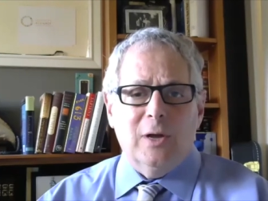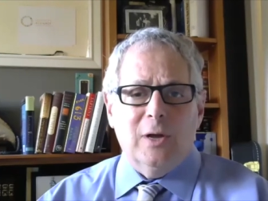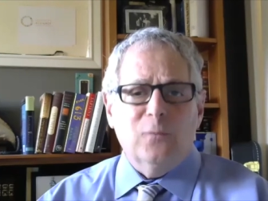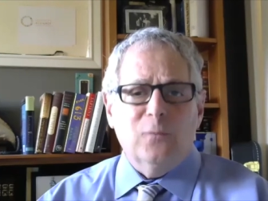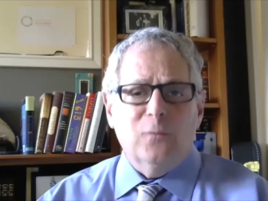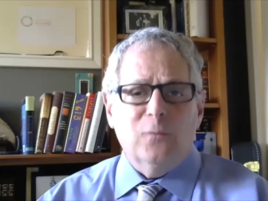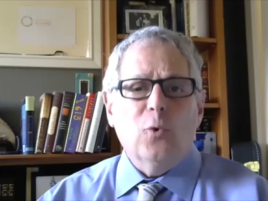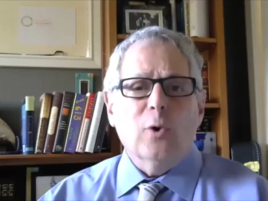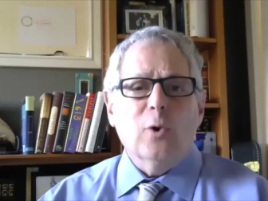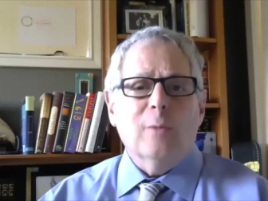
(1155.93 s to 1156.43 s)

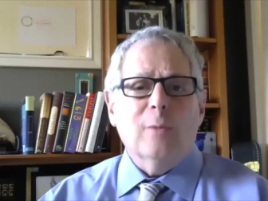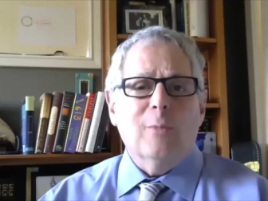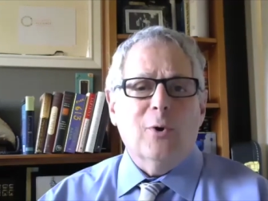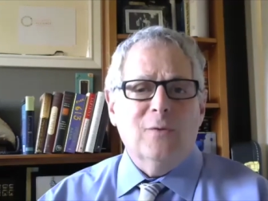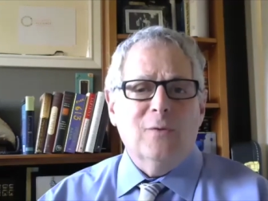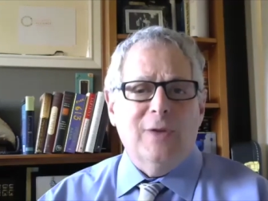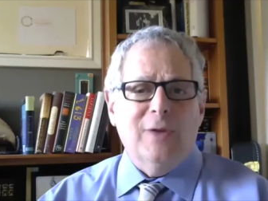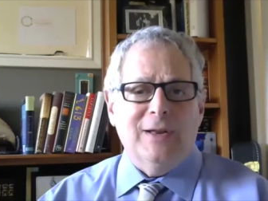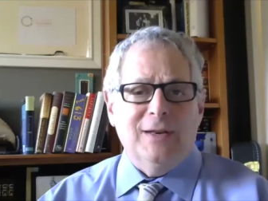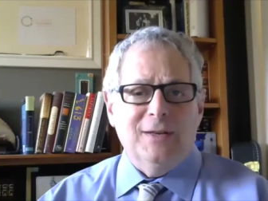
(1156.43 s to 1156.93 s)

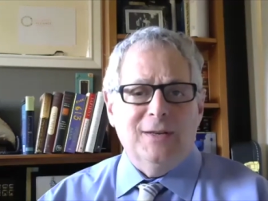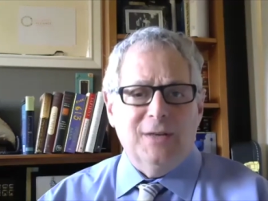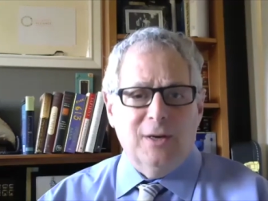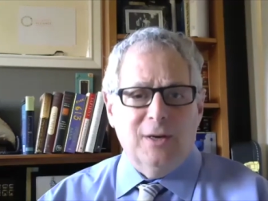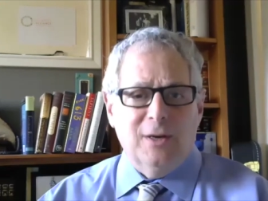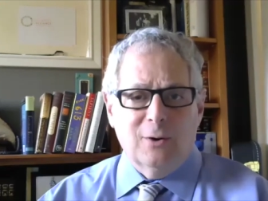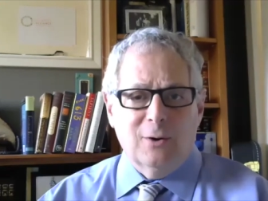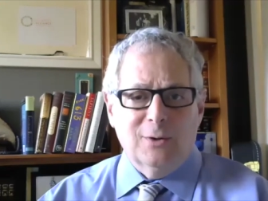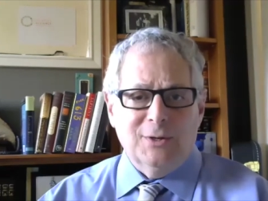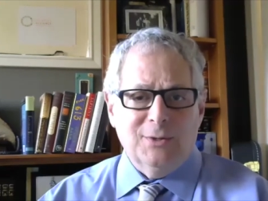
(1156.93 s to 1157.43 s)
foreign-motivated
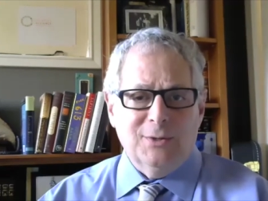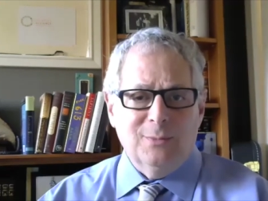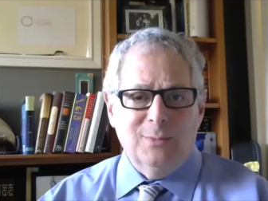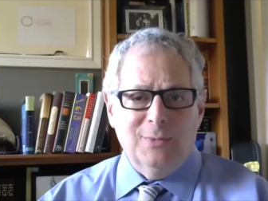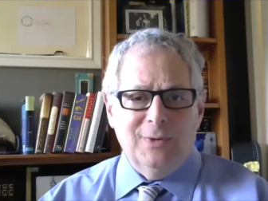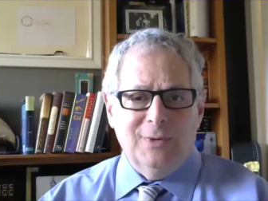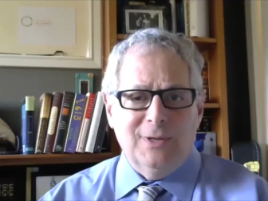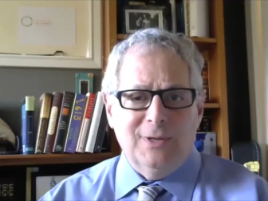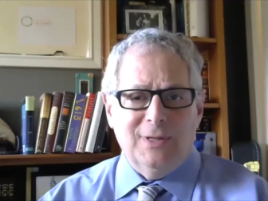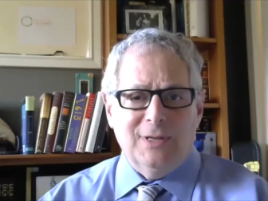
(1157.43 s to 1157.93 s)
terrorism
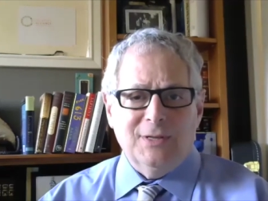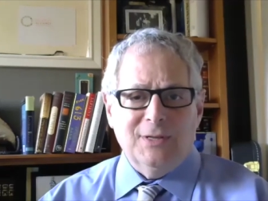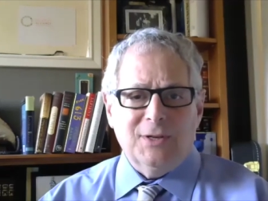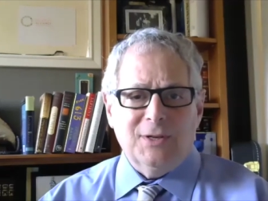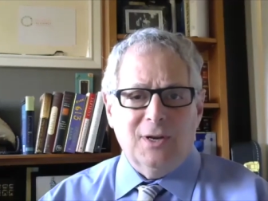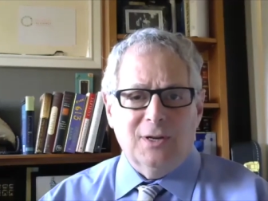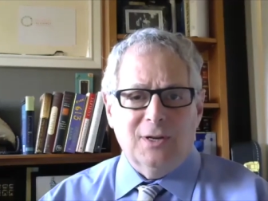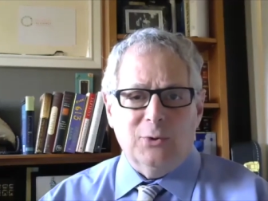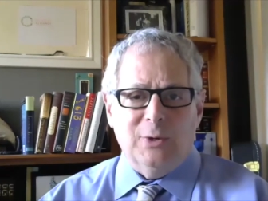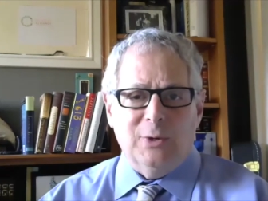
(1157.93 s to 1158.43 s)
in this
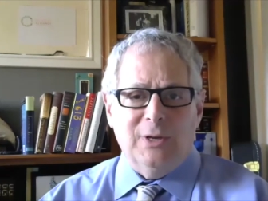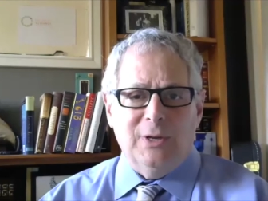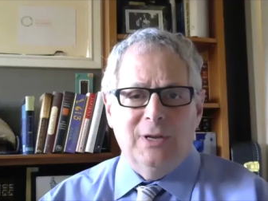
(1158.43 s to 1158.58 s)
country.